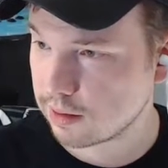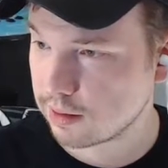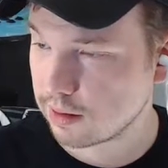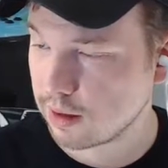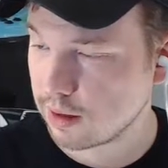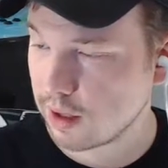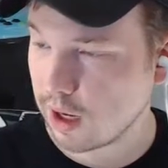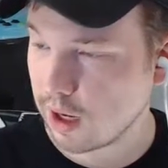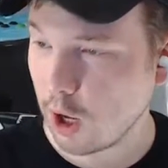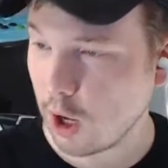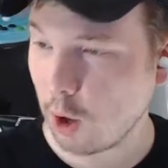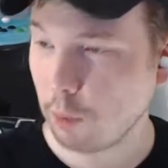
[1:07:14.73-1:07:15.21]

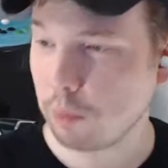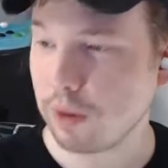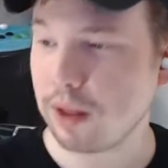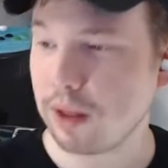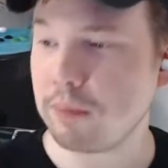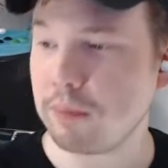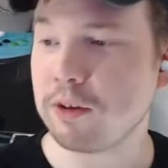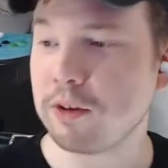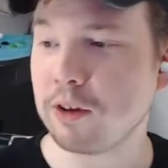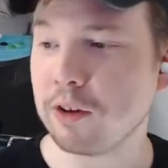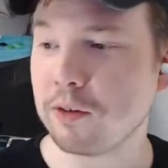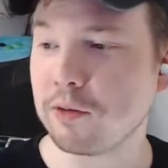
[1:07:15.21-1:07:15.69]
Oh,
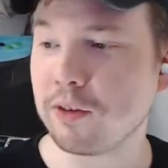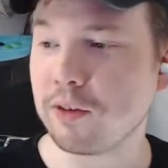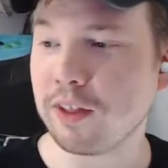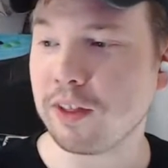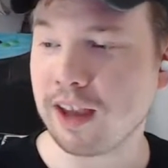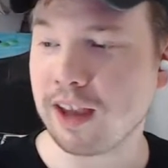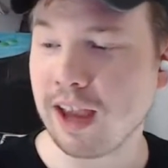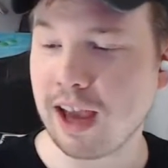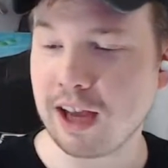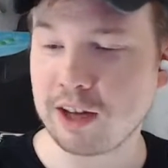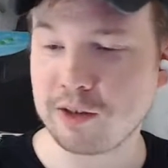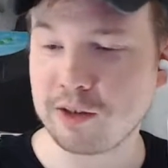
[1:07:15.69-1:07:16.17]
blame Dylan for the
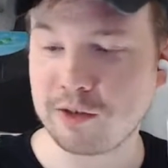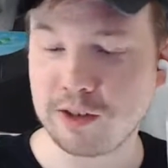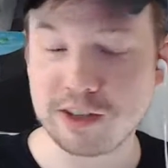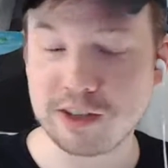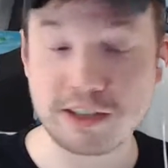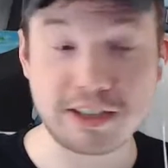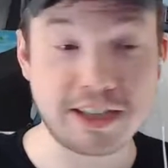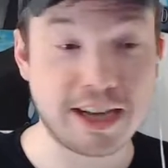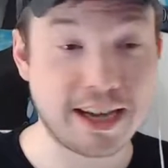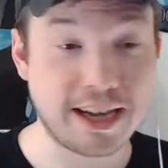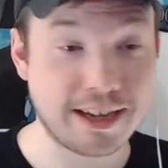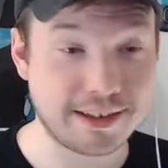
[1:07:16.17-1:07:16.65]

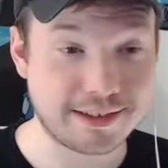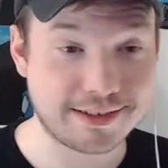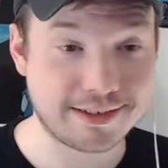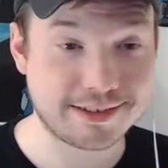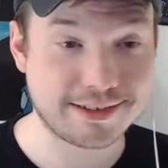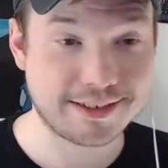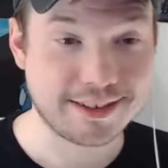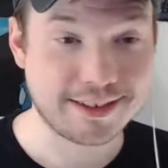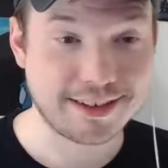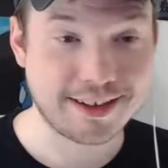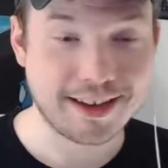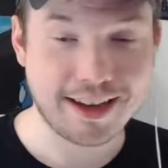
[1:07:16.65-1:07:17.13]
catchphrase. Yes.
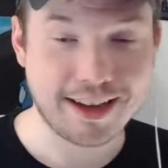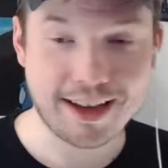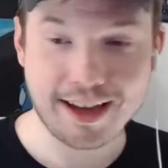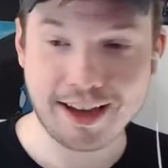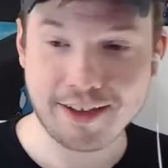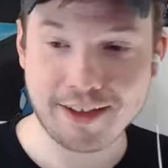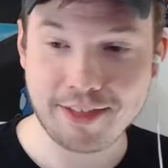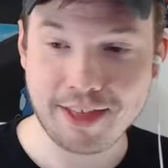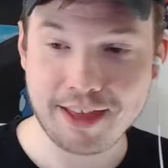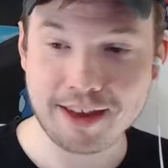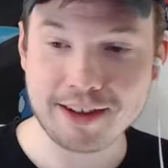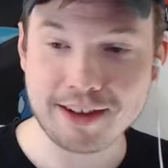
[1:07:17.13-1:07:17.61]

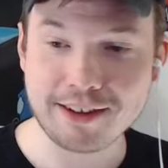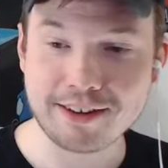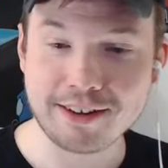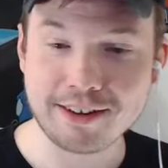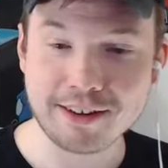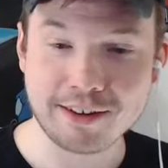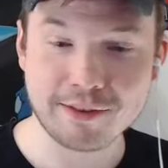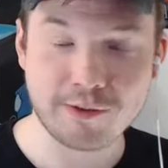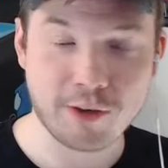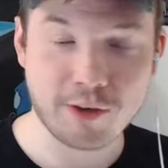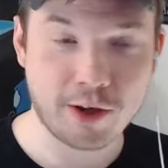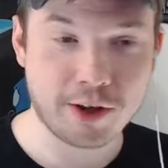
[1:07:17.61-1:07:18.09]
That is
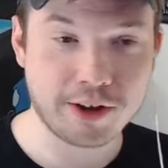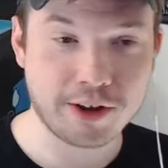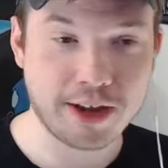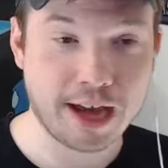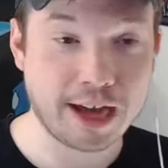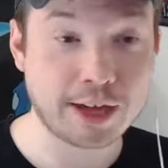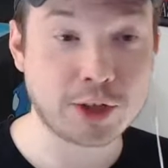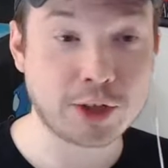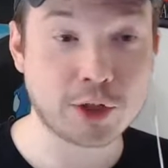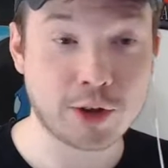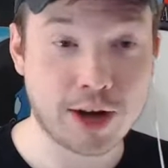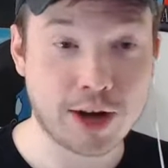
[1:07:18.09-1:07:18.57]
his fault.
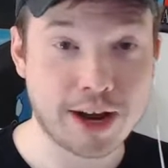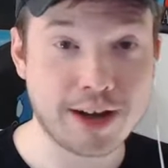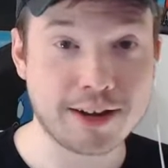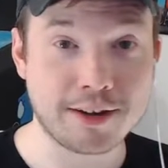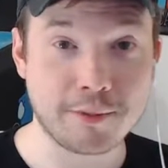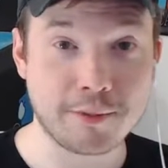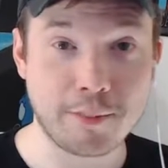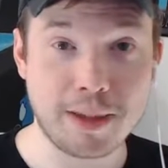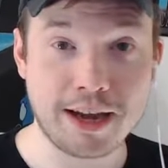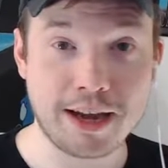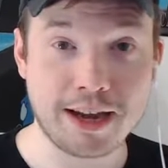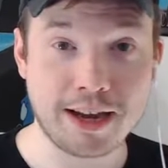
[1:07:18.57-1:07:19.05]
I tried
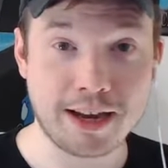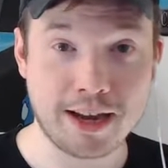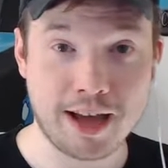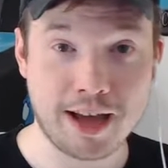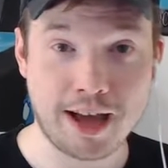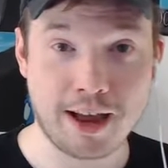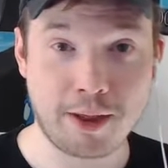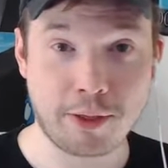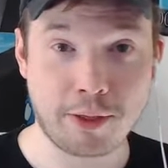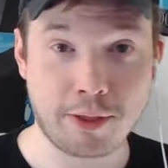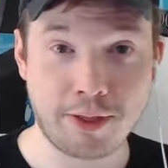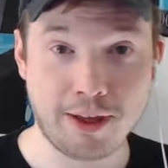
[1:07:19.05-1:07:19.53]
to make it
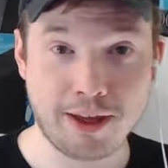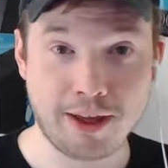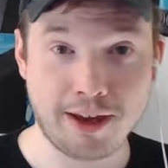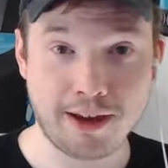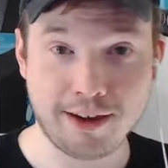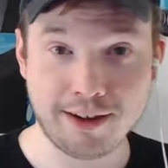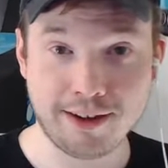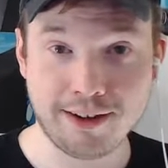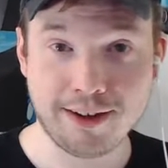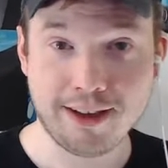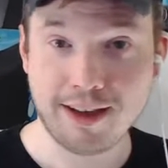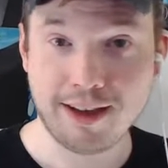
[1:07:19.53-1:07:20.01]
not a
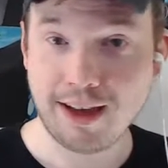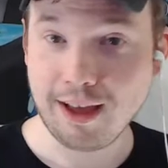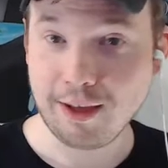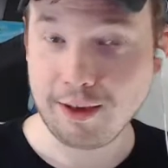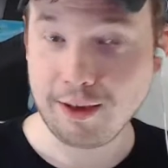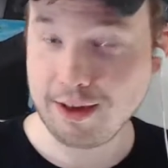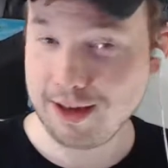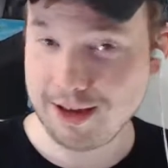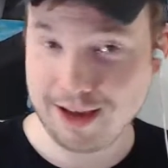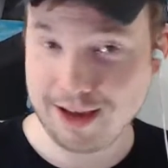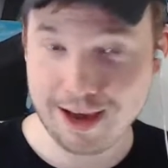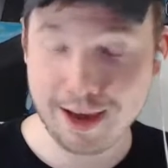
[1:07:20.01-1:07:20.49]
thing.
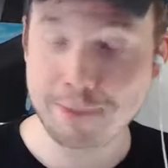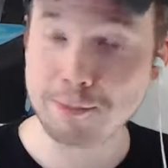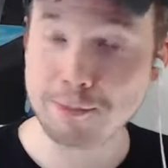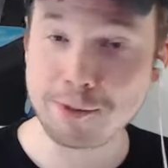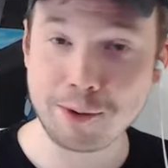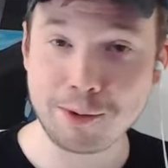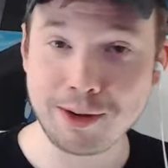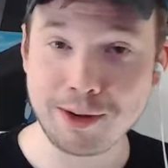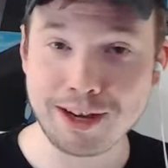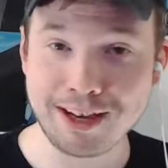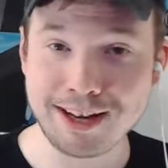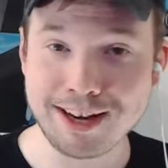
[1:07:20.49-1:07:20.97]
He kept
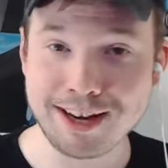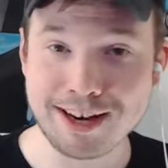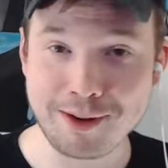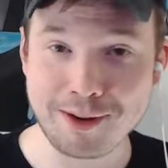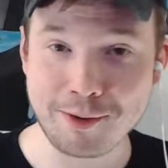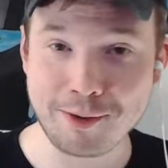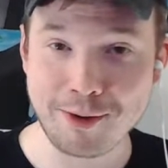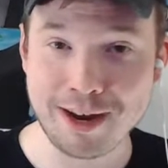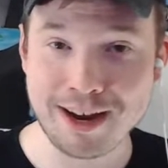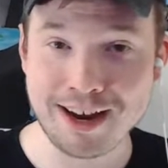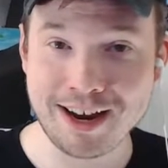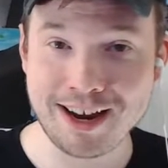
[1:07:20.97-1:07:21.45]
doing it
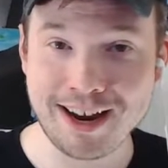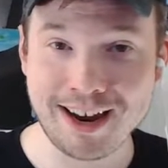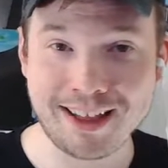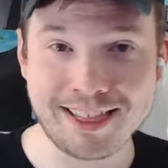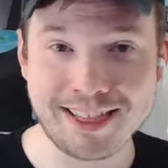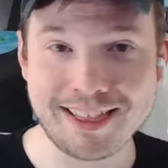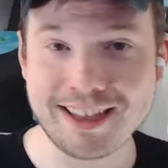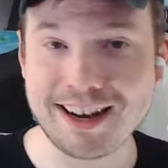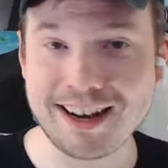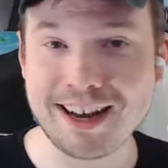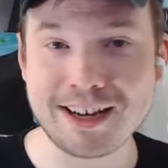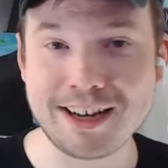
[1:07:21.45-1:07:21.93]
anyway, and
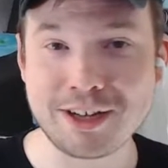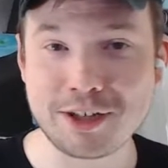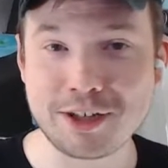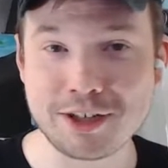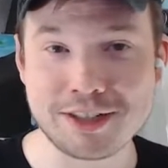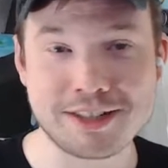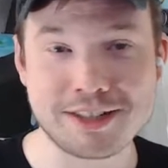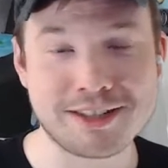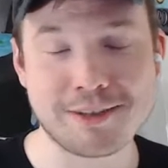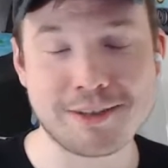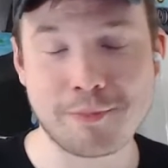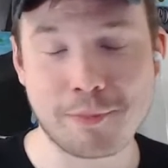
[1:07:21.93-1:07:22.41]
then I
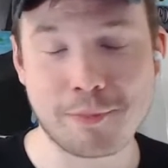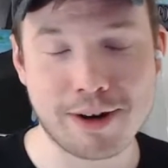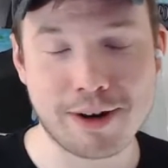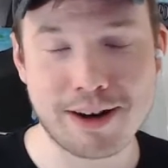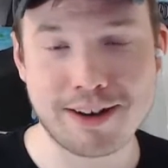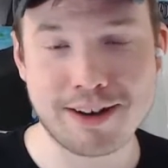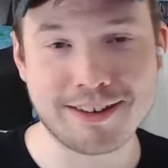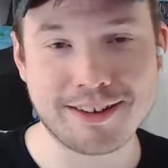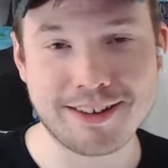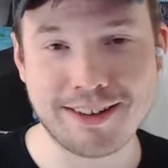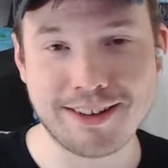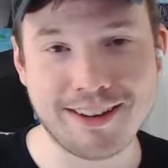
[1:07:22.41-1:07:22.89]
just
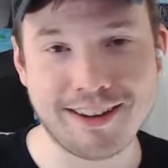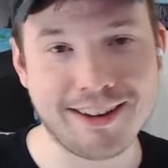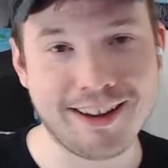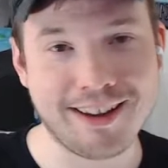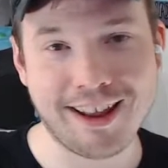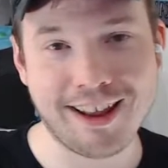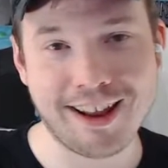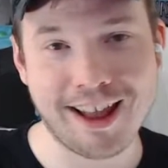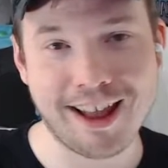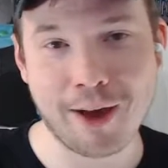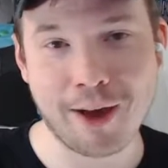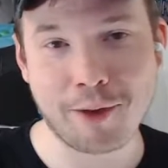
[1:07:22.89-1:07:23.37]
embraced it,
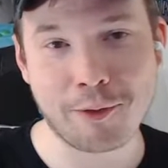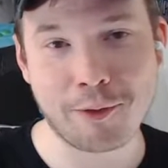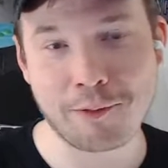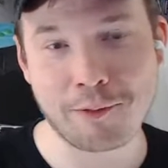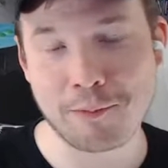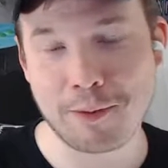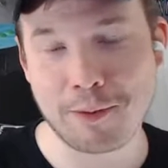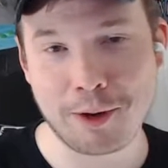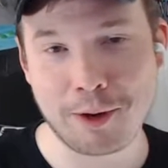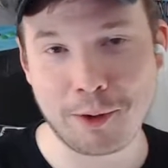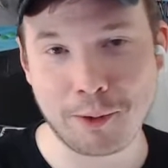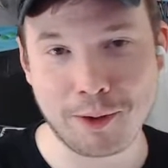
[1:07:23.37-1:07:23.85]
and now we've
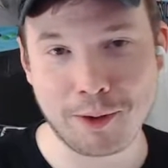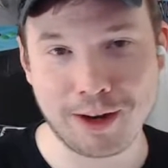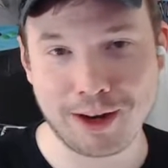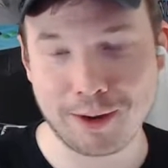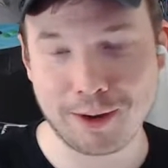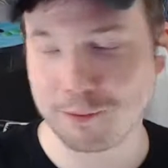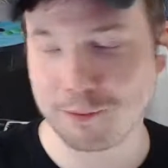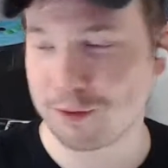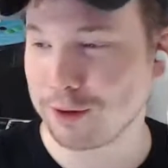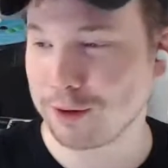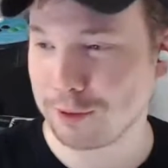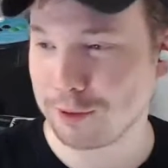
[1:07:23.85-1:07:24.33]
been doing
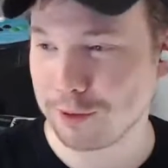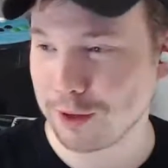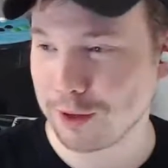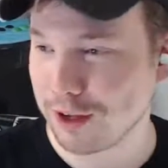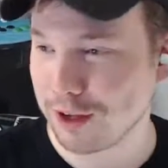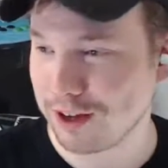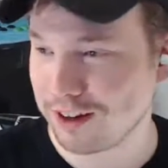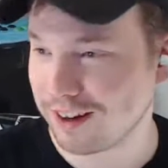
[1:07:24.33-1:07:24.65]
it for too long.